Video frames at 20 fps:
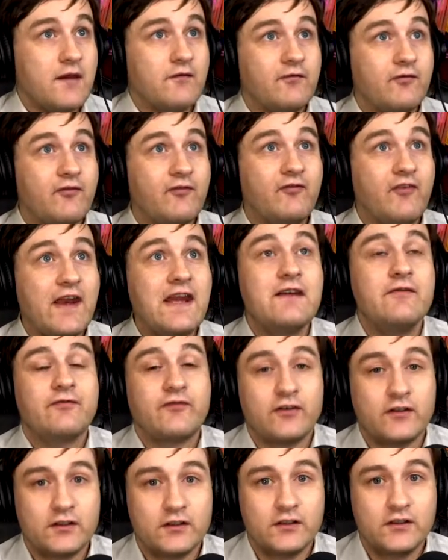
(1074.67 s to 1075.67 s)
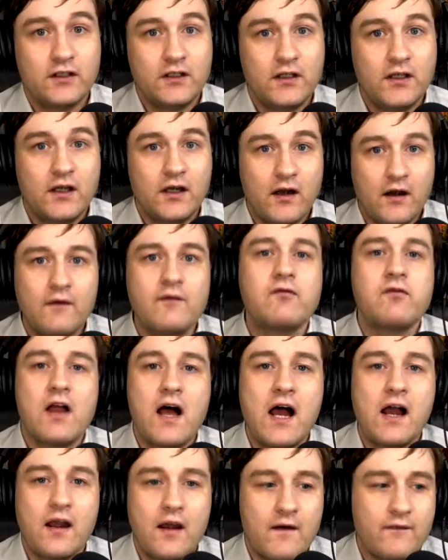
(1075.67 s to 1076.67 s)
favor of
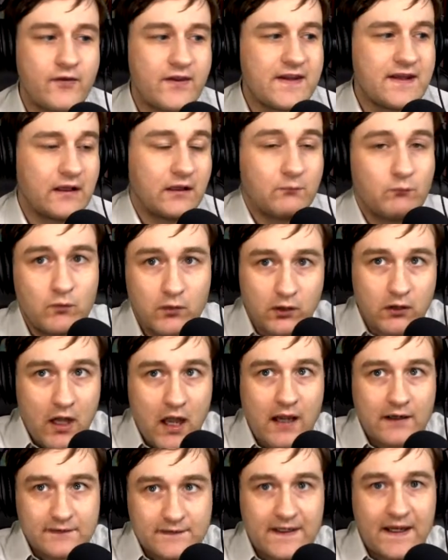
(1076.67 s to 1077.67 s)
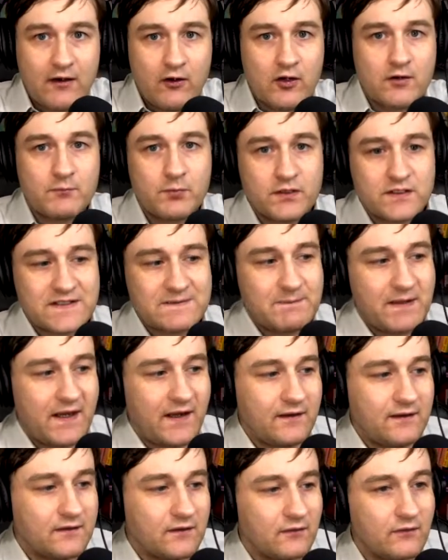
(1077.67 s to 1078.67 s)
the lockdown
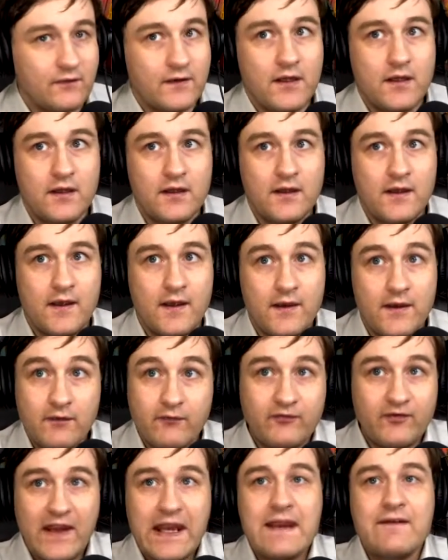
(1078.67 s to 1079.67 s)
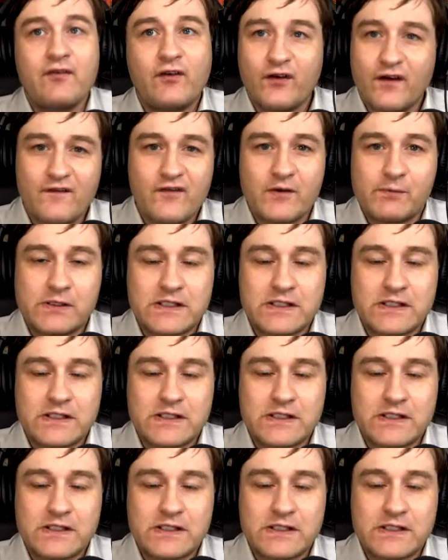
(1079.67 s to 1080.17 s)
perspective, in favor of the